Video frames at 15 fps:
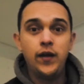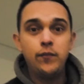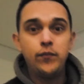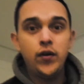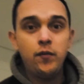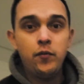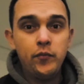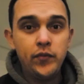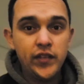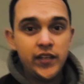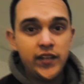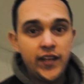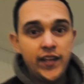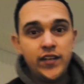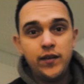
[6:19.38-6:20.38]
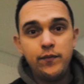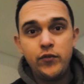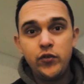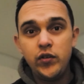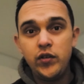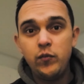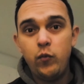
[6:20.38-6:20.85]
I'm probably gonna end
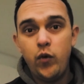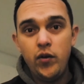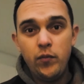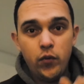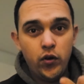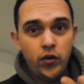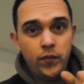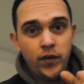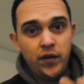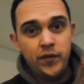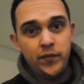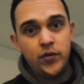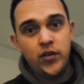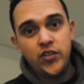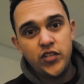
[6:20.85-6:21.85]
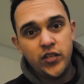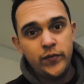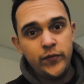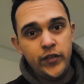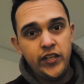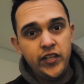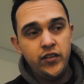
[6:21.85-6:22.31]
up doing one more Barbie
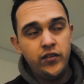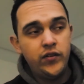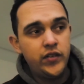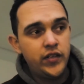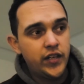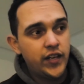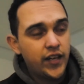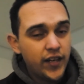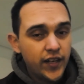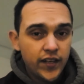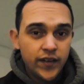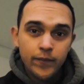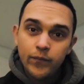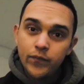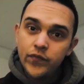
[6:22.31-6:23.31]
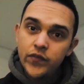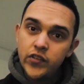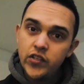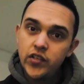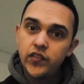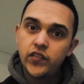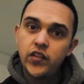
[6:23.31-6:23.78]
project video
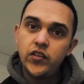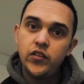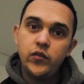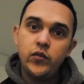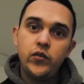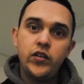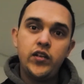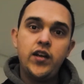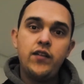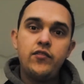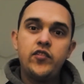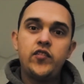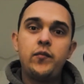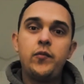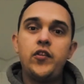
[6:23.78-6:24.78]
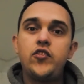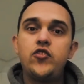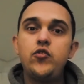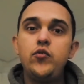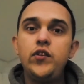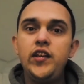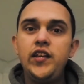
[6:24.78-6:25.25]
just to cover some of the
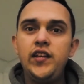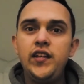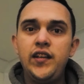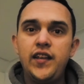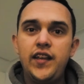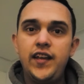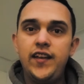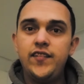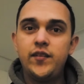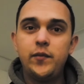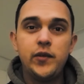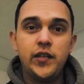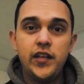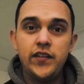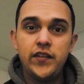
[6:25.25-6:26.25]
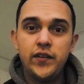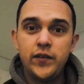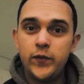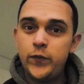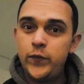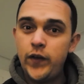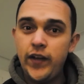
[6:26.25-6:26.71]
tuning and some of the
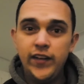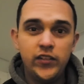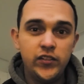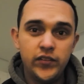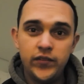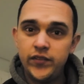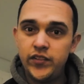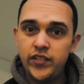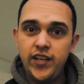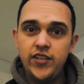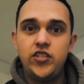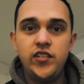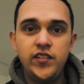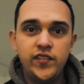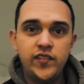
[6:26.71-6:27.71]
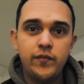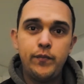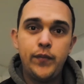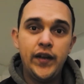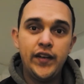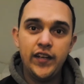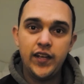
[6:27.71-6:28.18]
other final touches
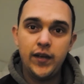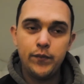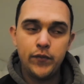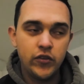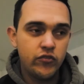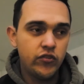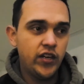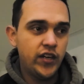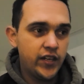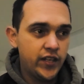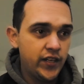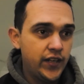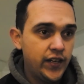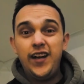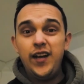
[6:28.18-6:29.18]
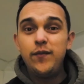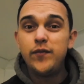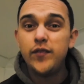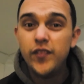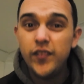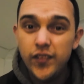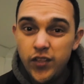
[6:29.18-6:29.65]
of buttoning up the truck.
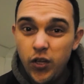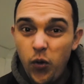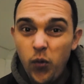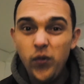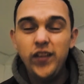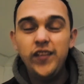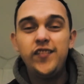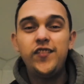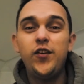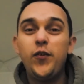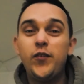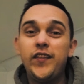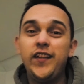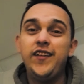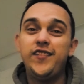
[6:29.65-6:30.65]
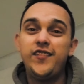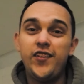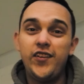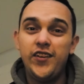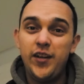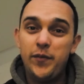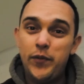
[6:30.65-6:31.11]
I'm totally stoked that it
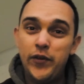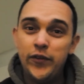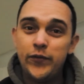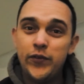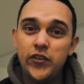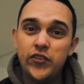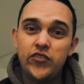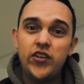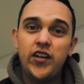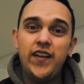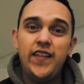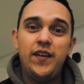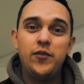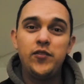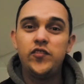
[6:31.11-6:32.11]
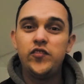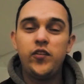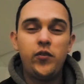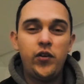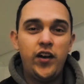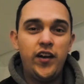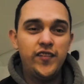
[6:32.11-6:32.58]
started up on the first try. That was
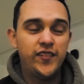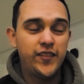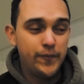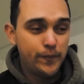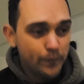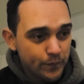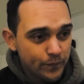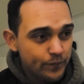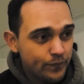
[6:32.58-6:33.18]
so awesome.